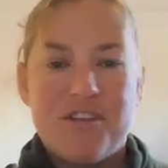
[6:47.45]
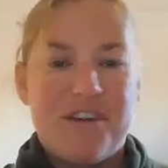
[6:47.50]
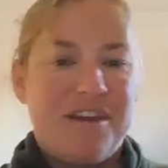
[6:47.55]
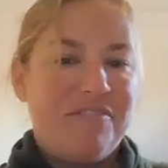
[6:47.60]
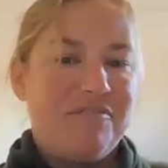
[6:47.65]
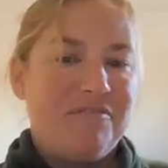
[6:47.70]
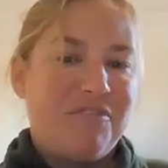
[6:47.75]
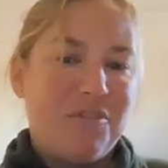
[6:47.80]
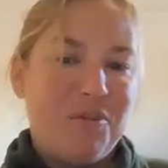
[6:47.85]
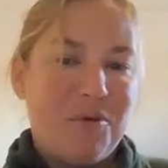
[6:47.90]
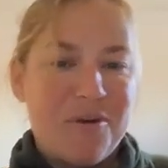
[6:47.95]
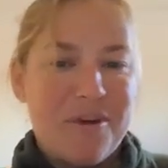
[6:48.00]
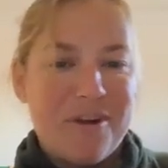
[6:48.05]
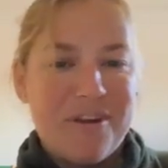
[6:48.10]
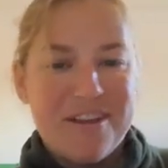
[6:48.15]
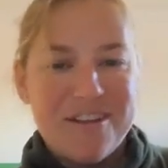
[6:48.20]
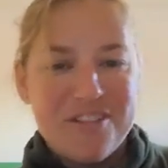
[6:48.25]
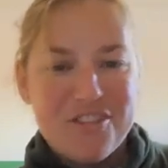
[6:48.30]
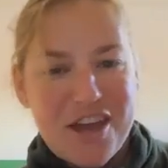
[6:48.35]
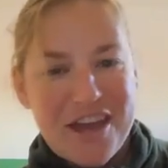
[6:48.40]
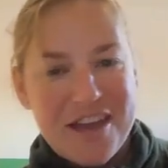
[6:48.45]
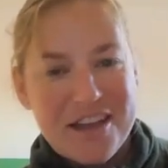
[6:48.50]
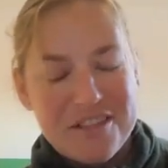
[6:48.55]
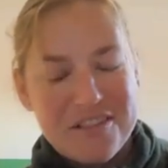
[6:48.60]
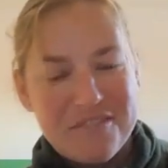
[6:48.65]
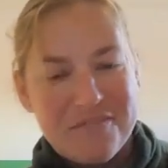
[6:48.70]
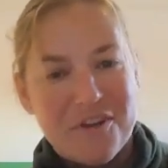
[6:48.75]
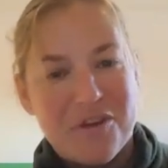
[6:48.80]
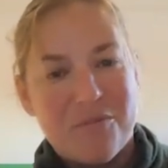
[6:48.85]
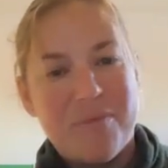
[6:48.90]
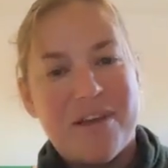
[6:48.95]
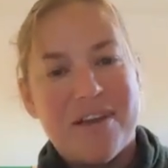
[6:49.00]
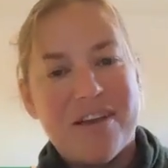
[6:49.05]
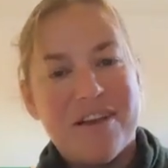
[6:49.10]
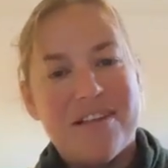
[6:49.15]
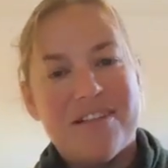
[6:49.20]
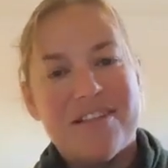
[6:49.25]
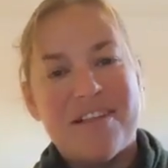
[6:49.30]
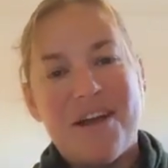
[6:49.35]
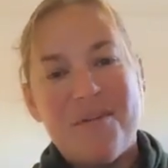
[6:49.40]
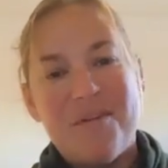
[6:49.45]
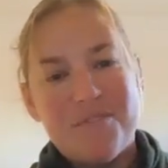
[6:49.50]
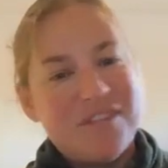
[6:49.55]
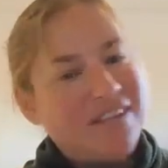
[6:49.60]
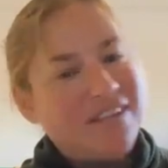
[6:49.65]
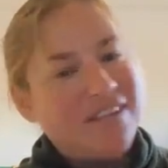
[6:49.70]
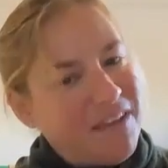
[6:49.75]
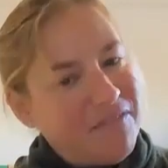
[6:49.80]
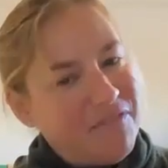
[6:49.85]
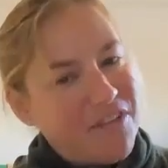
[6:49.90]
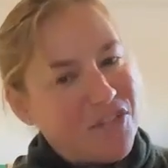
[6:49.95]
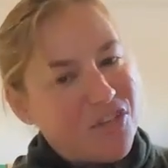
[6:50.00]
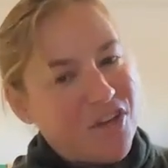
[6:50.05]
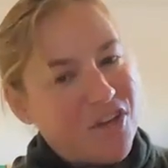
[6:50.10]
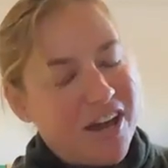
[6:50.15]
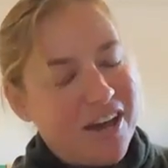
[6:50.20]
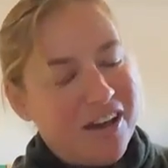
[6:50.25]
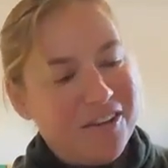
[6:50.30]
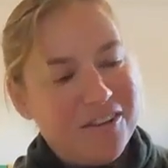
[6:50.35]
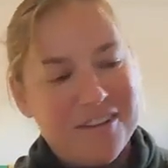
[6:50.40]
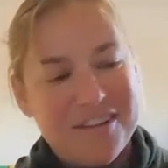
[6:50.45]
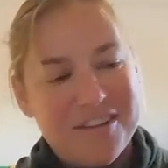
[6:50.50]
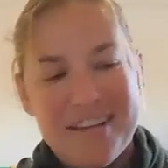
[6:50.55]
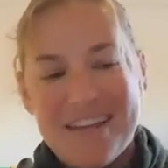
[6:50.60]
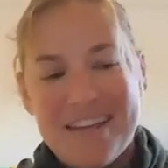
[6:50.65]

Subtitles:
in Florida, and Jacksonville because I was a Navy child.